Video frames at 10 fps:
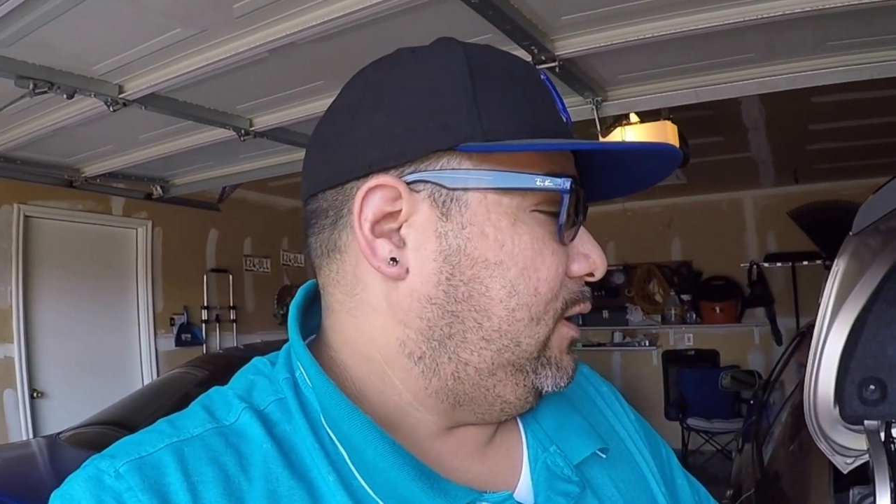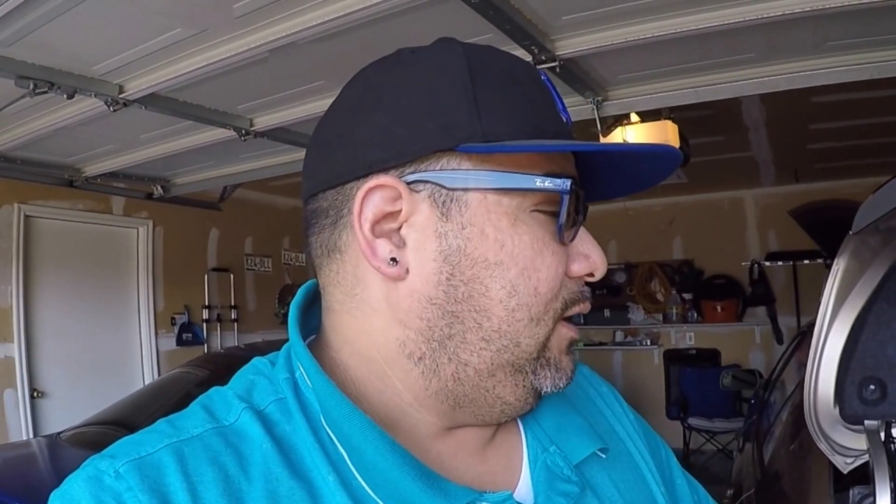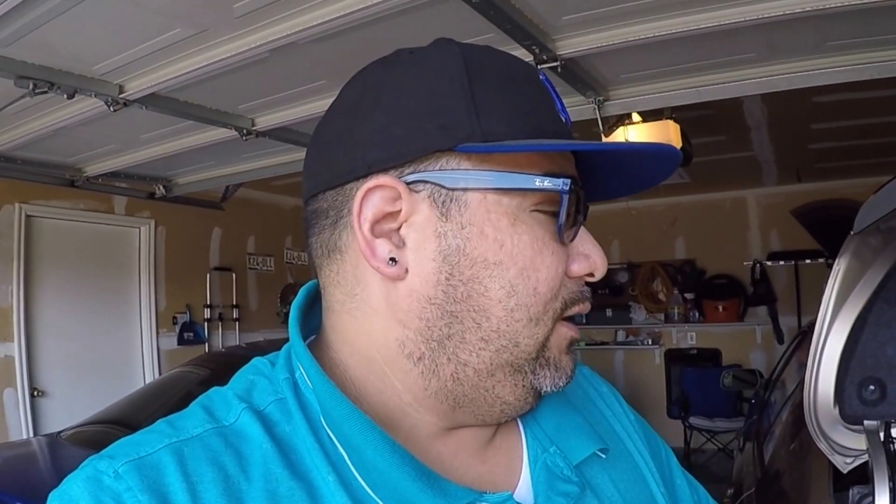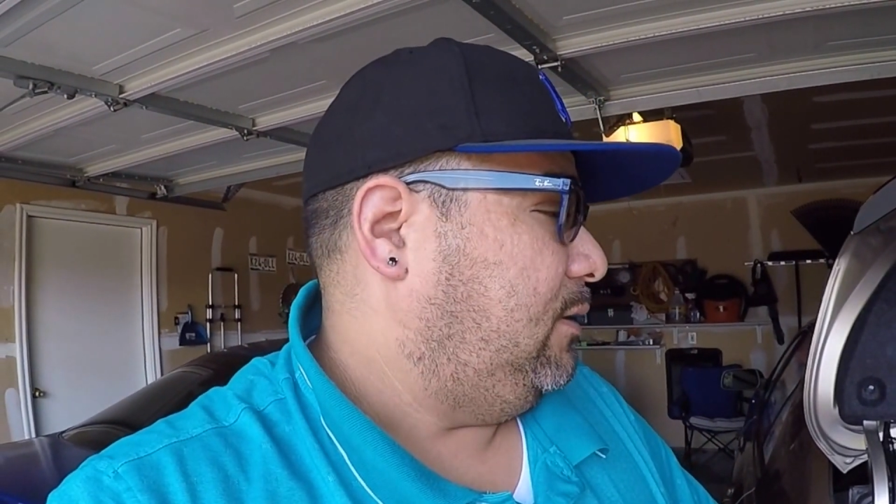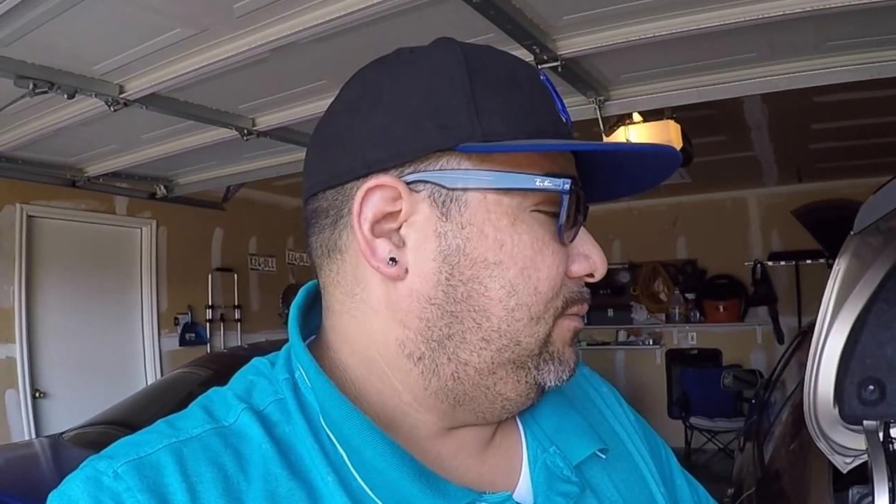
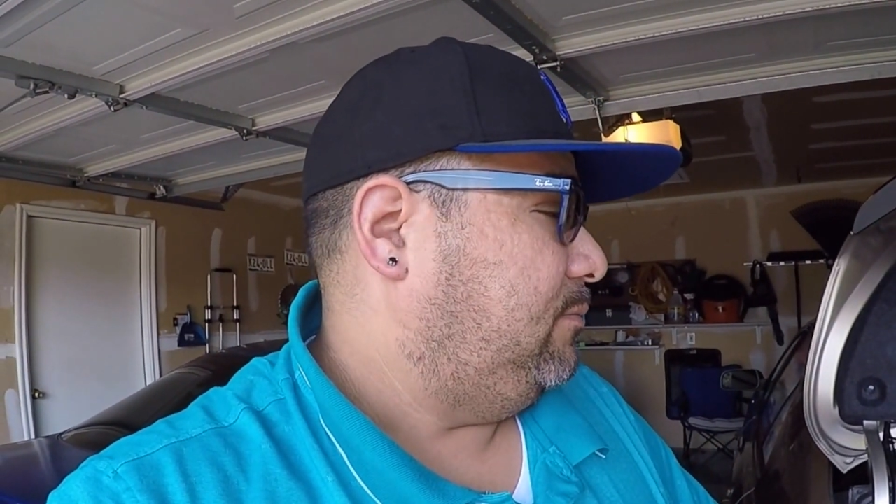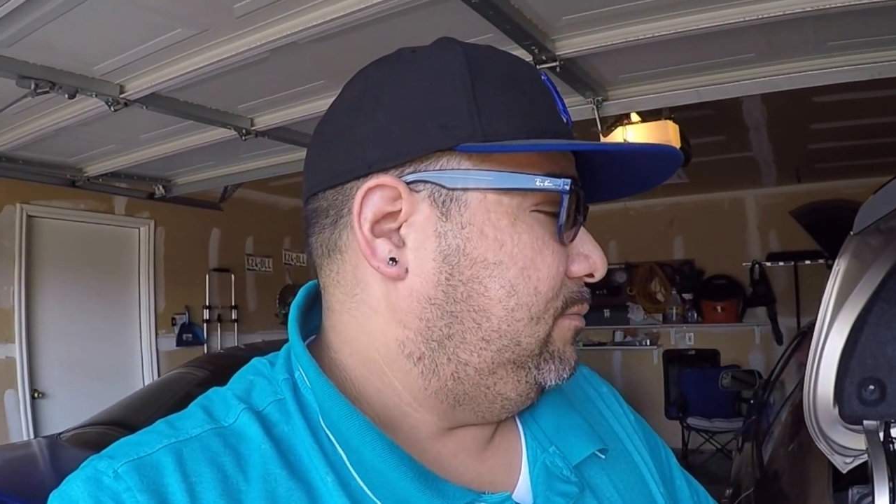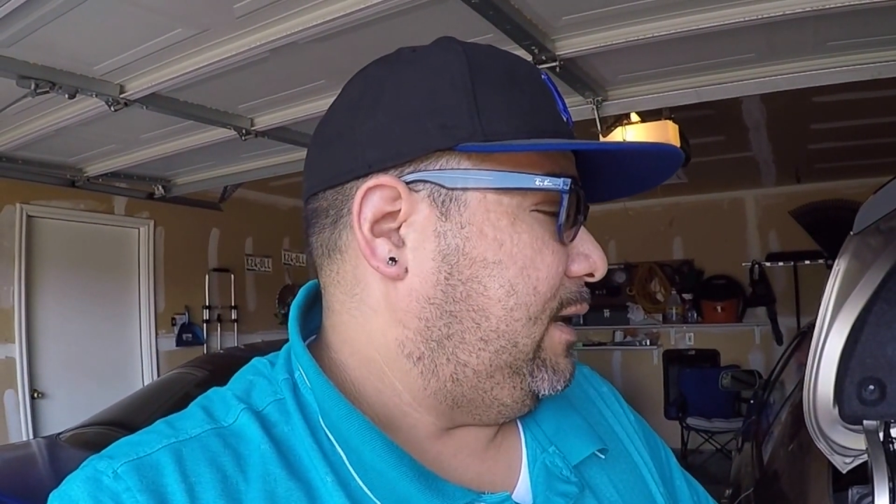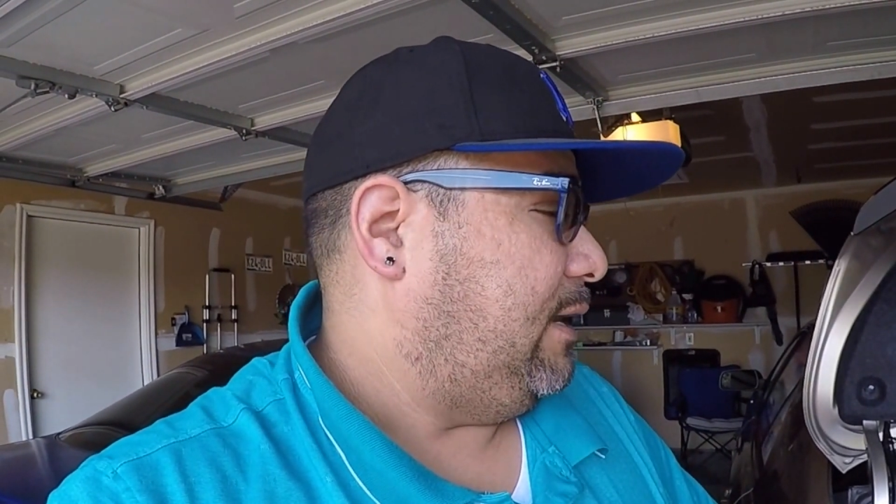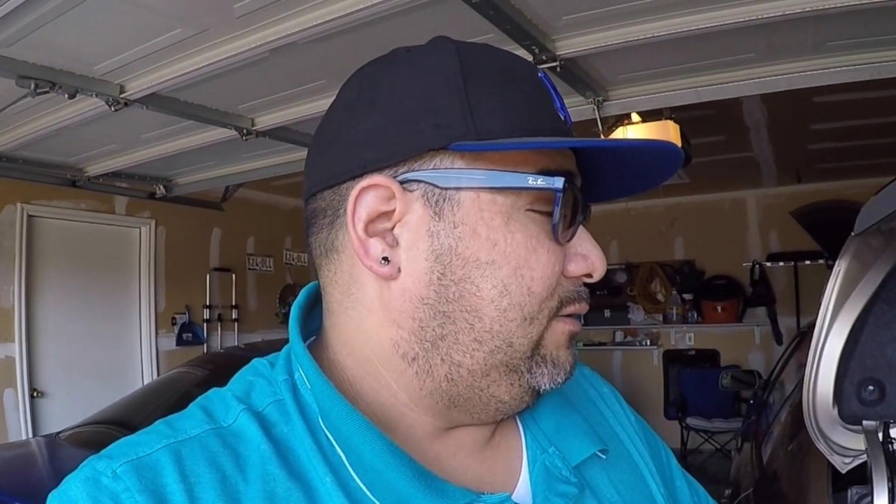
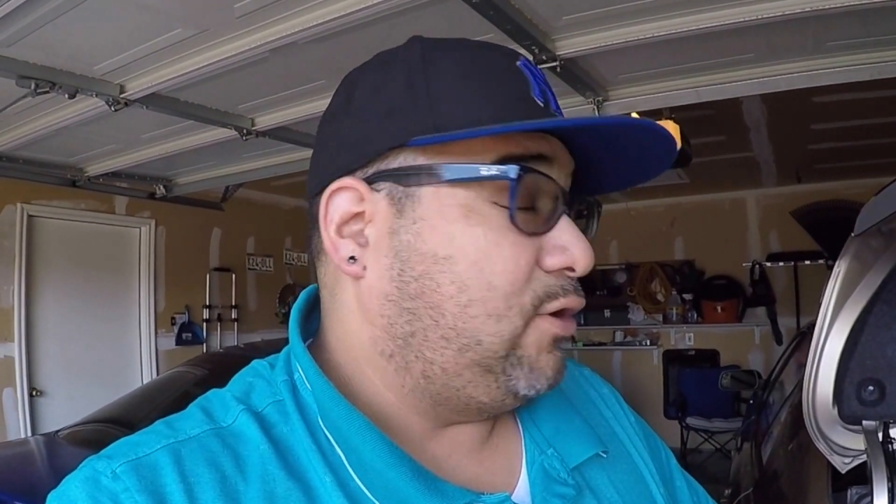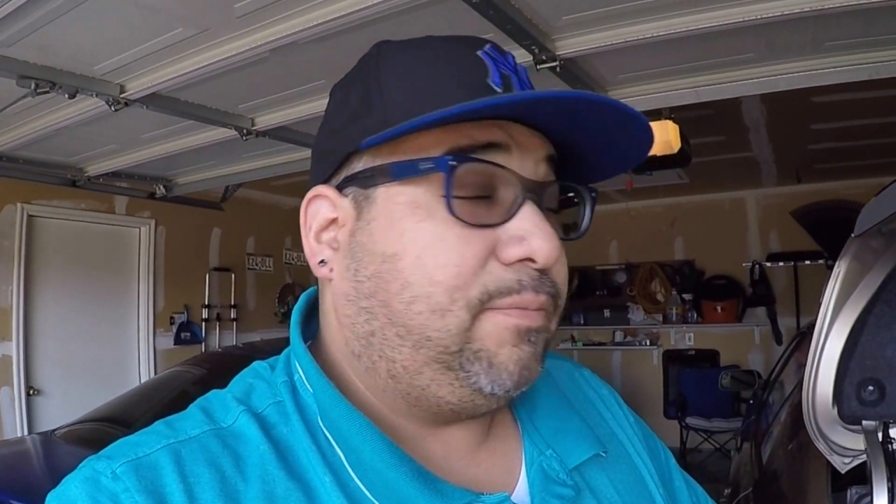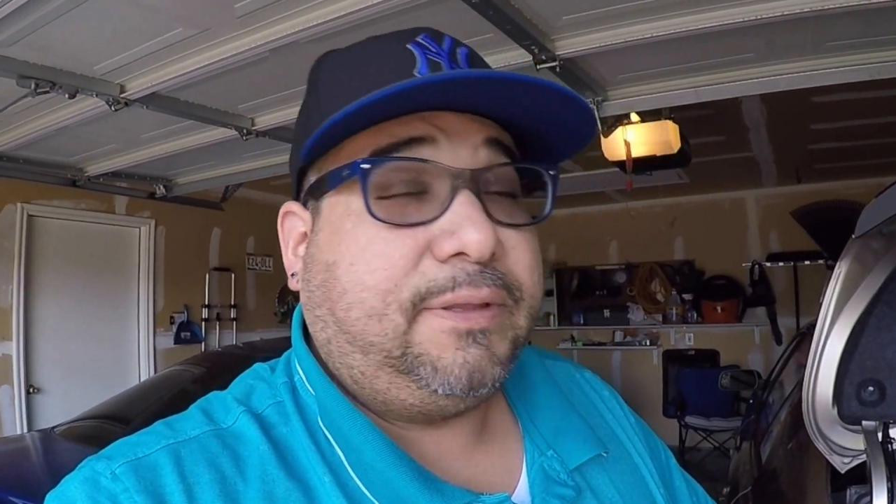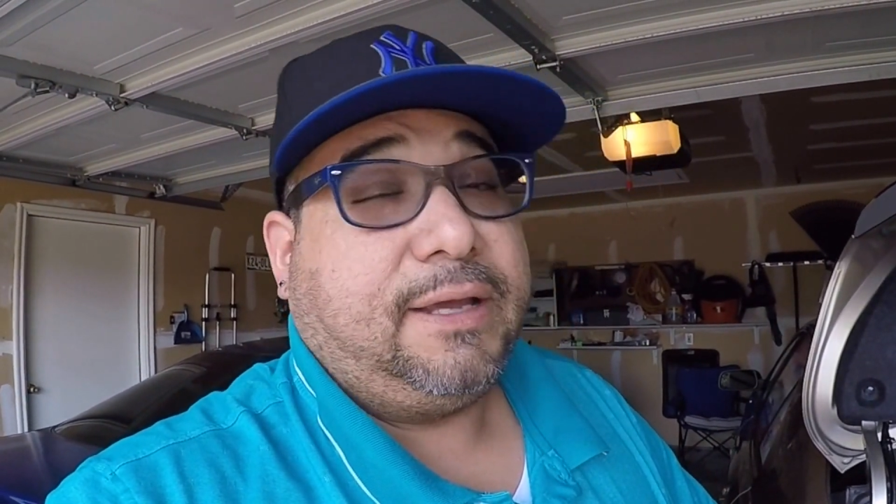And I was hoping